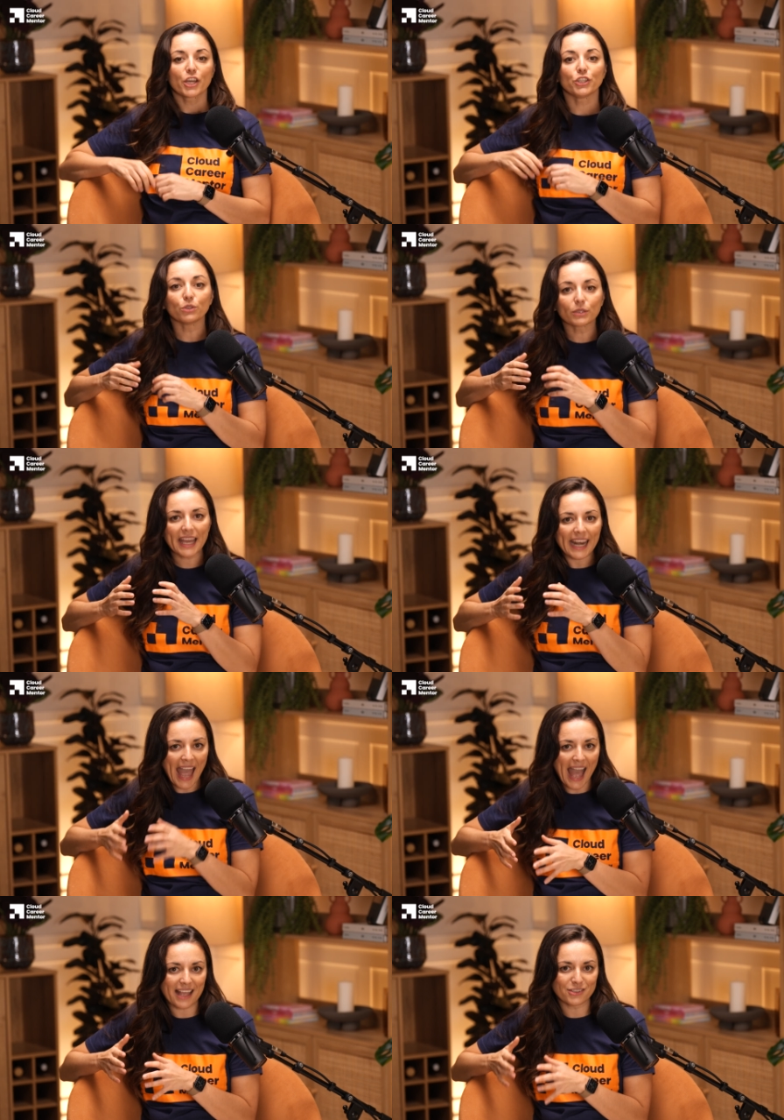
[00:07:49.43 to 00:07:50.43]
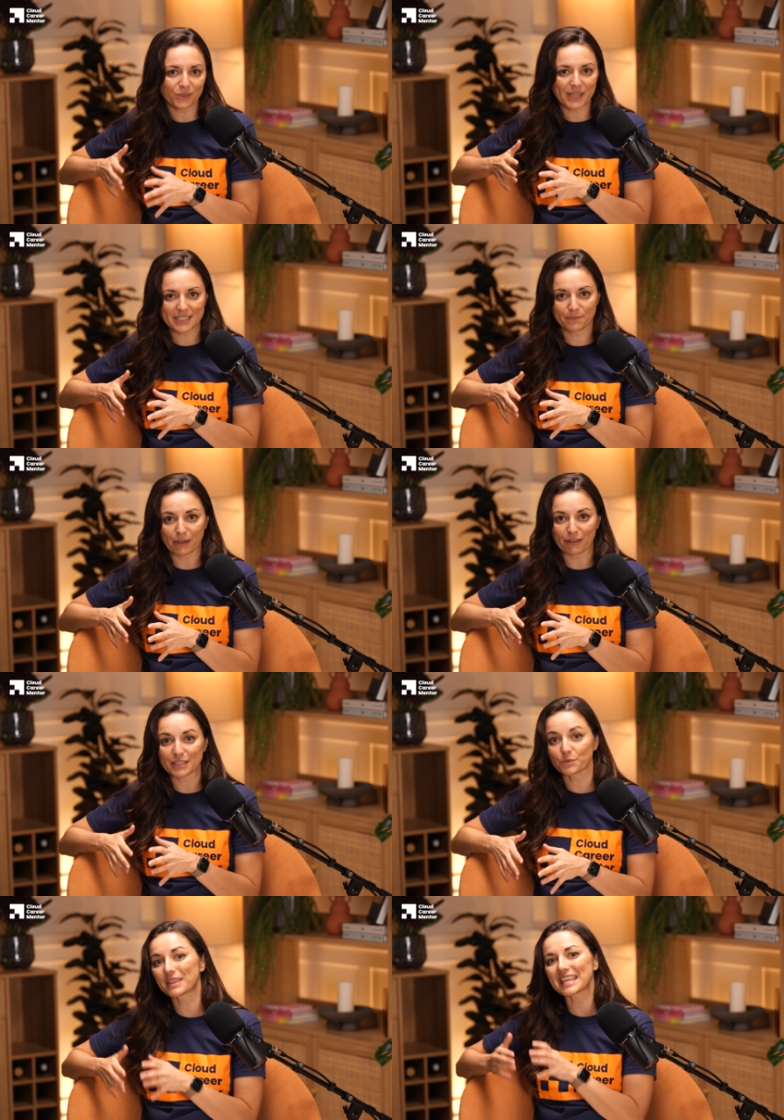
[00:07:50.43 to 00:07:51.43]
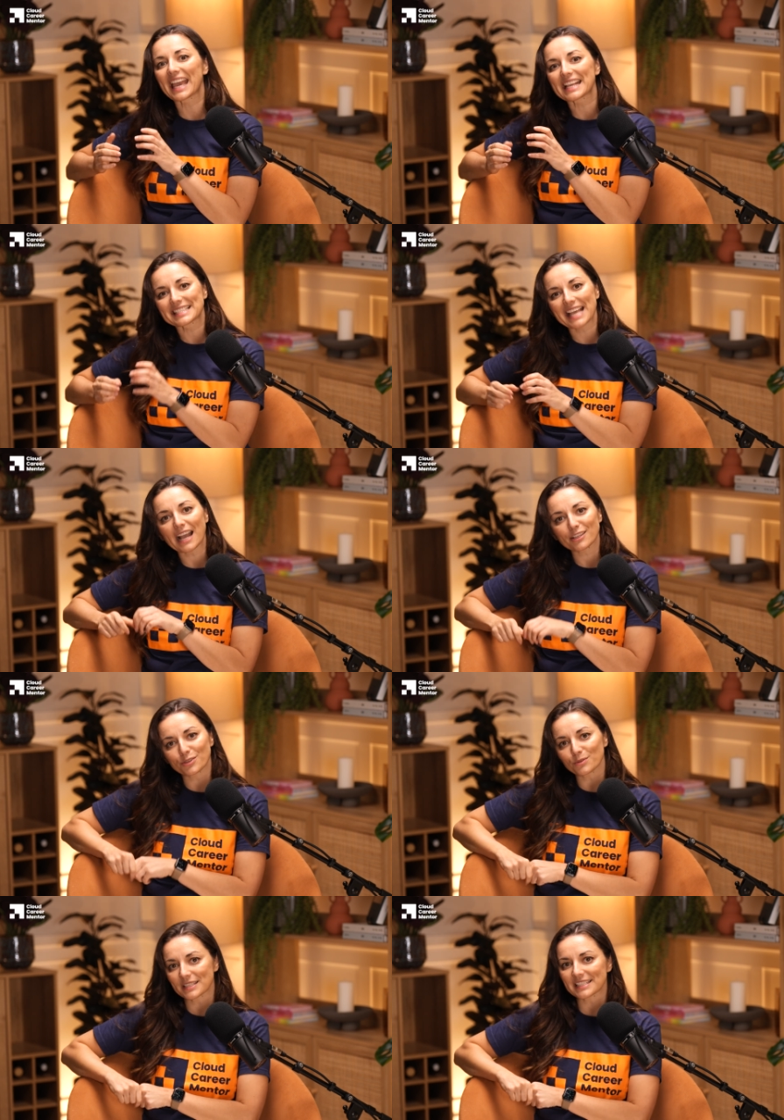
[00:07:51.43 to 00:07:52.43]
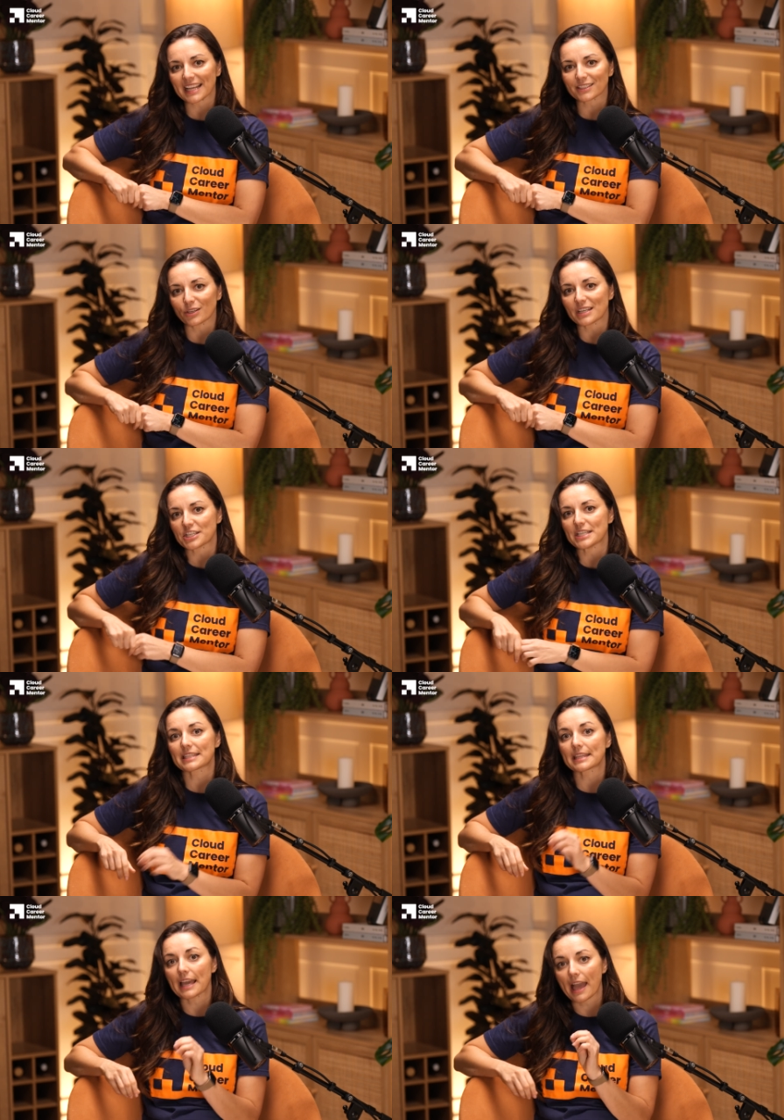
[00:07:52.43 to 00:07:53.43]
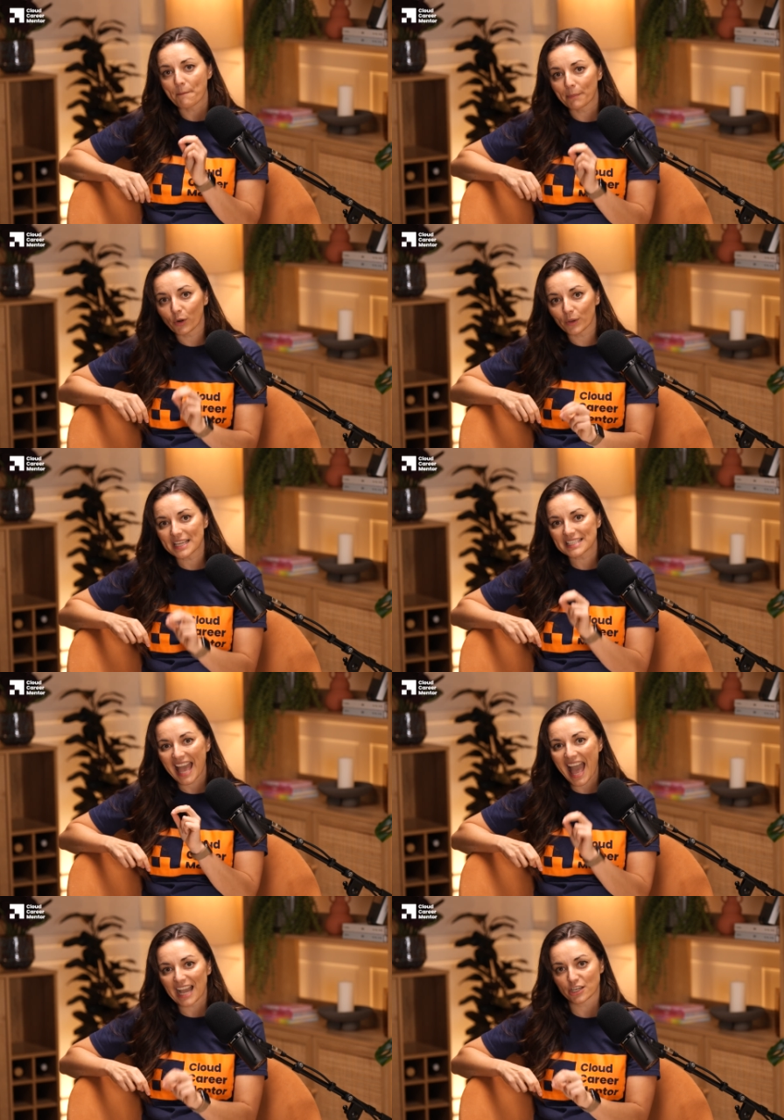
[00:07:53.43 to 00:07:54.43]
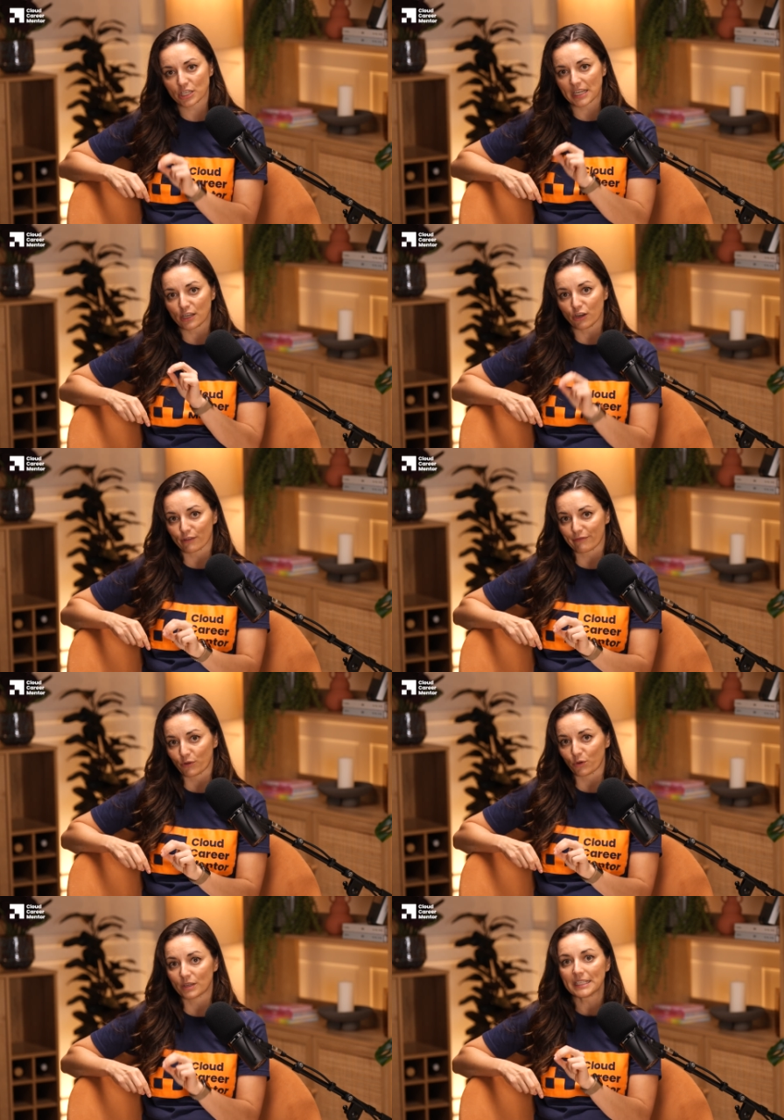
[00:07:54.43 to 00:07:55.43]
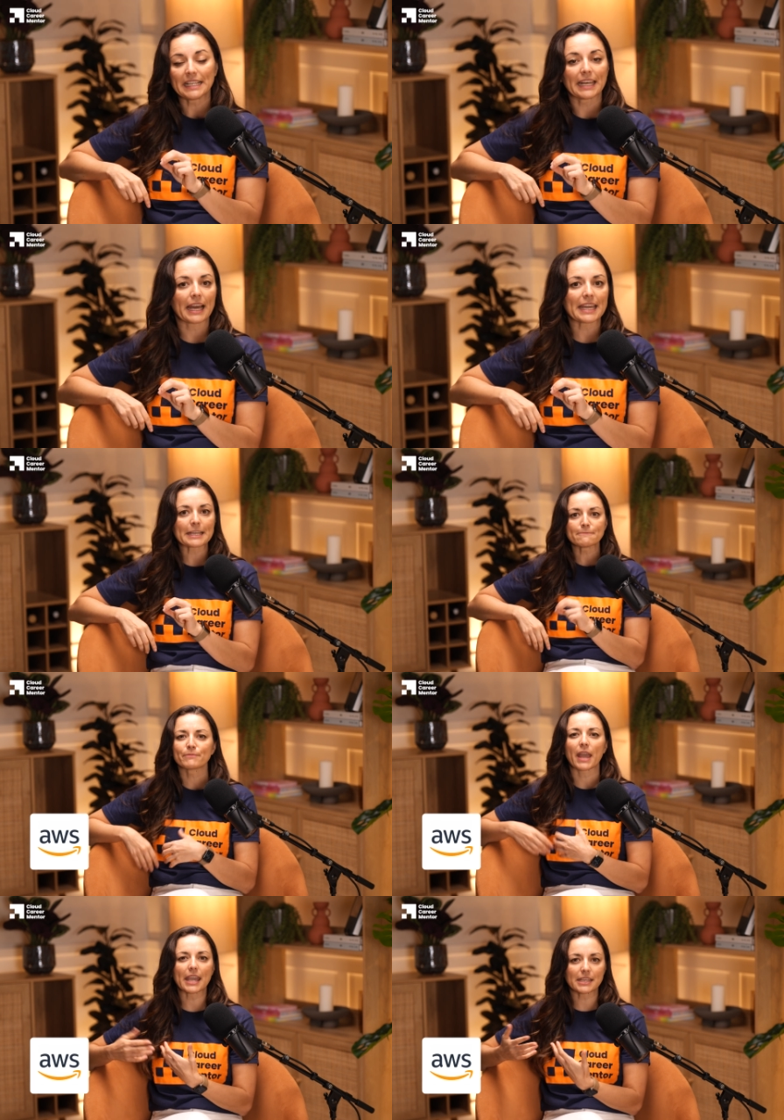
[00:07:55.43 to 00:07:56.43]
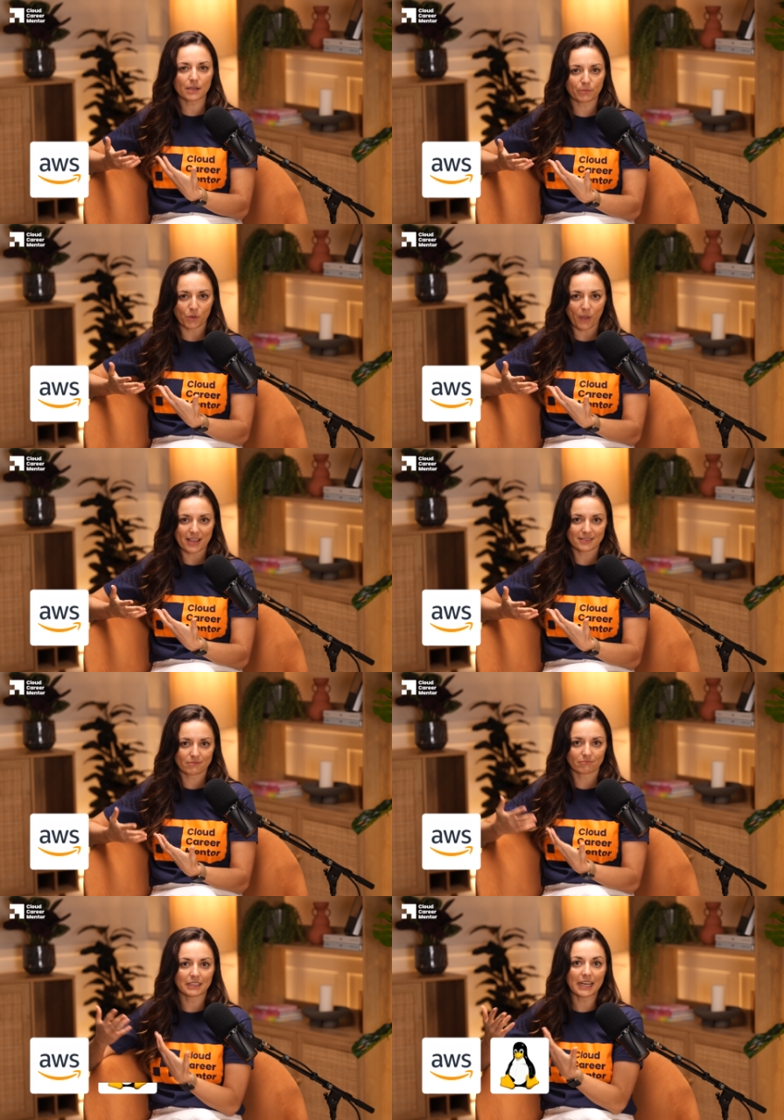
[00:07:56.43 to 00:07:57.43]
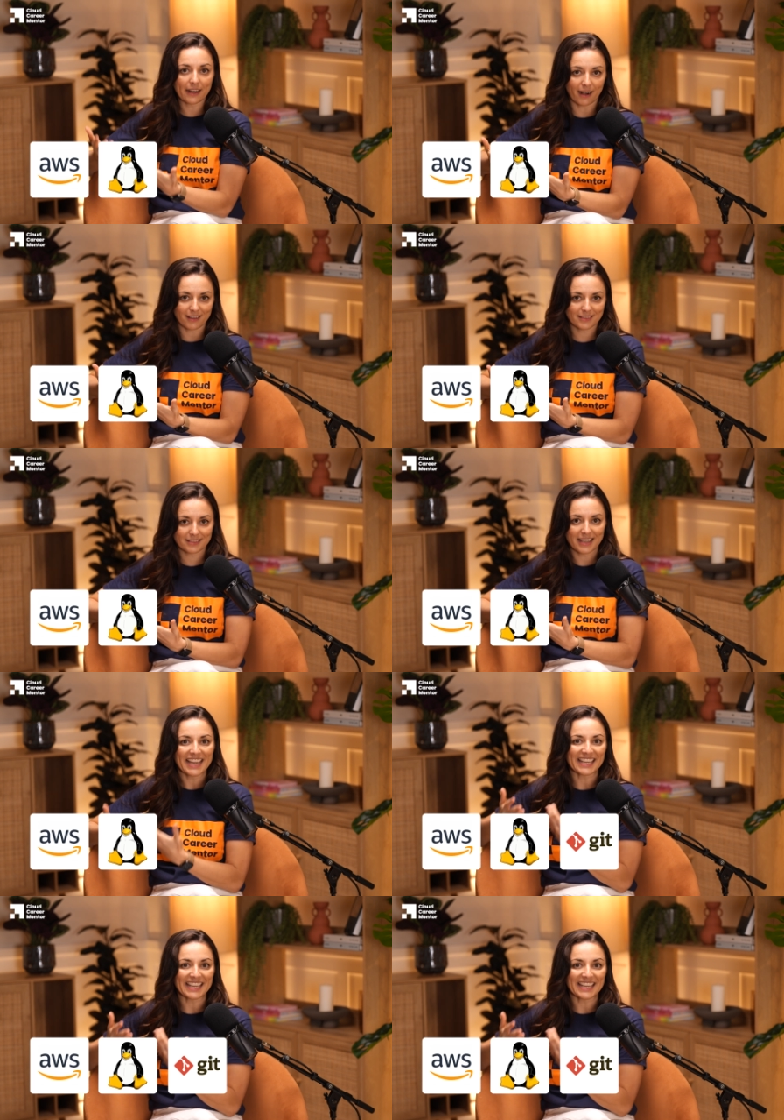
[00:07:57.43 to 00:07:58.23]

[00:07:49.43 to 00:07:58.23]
You'll get hands-on experience with the exact tools and technologies that employers actually look for, like A W S, Linux,